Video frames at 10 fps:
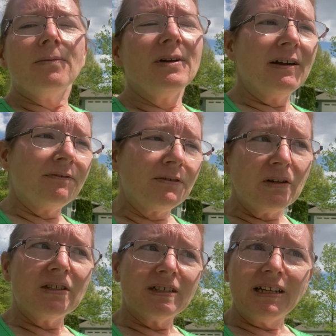When I
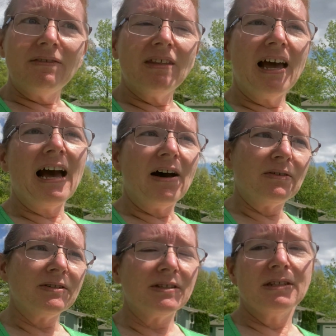first leave the
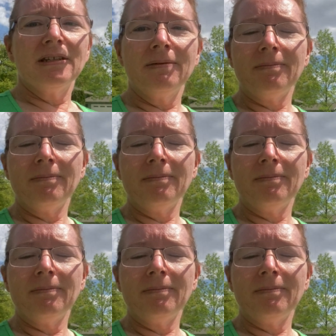house,